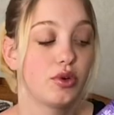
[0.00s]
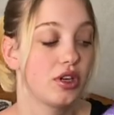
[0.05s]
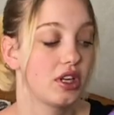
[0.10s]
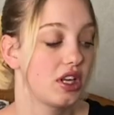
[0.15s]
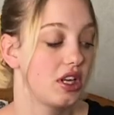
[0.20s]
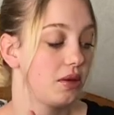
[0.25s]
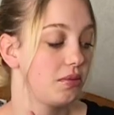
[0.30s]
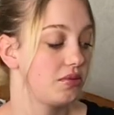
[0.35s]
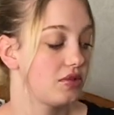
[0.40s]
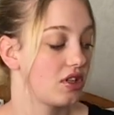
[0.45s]
It
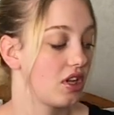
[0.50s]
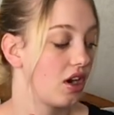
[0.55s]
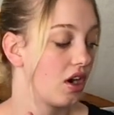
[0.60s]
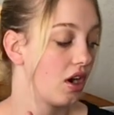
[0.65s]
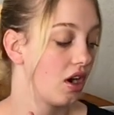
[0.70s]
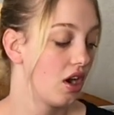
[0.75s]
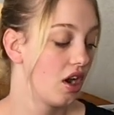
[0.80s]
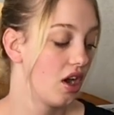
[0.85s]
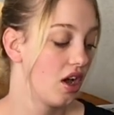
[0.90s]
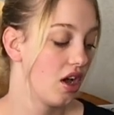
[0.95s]
keeps their
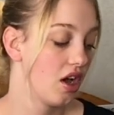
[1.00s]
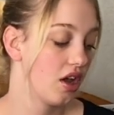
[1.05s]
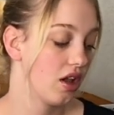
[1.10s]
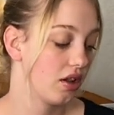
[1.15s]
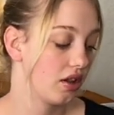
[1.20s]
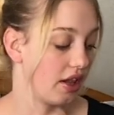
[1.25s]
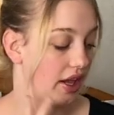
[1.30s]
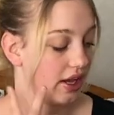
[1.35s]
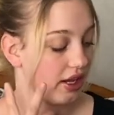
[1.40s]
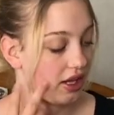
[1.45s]

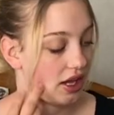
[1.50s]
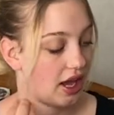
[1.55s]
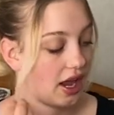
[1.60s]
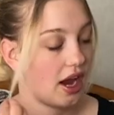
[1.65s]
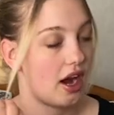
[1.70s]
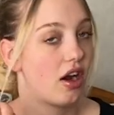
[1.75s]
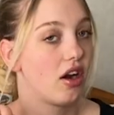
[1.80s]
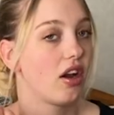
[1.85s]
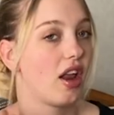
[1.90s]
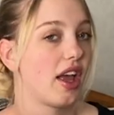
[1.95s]
like
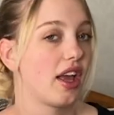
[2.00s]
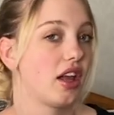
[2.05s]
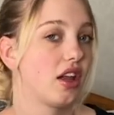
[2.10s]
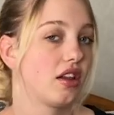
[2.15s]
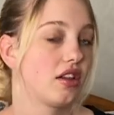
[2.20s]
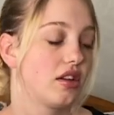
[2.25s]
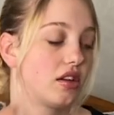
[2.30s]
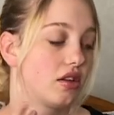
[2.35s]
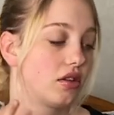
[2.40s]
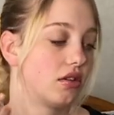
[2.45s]
hair like a
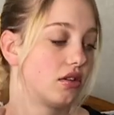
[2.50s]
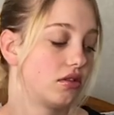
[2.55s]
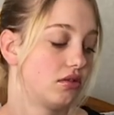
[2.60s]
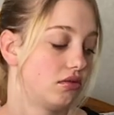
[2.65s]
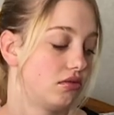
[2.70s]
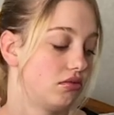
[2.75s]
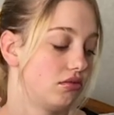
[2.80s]
little